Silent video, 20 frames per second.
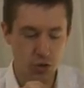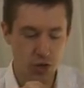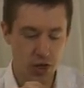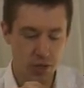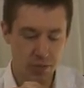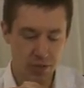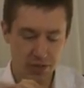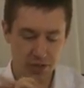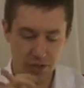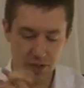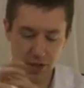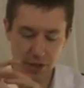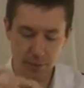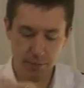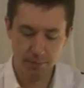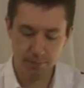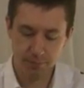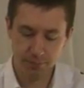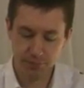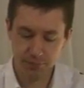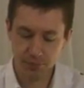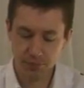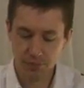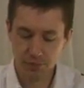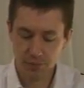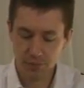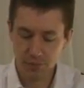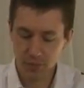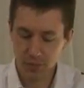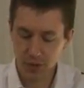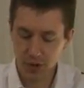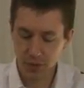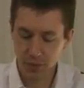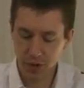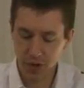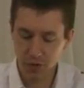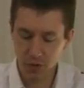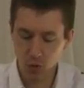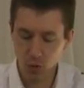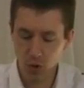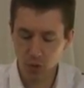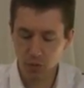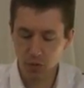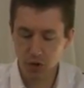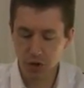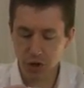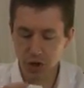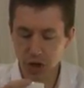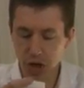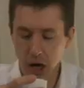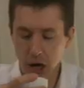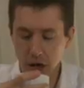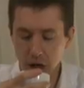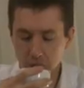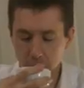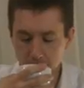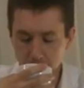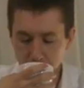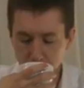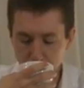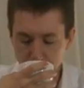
elements there. I'll give it one more shot here.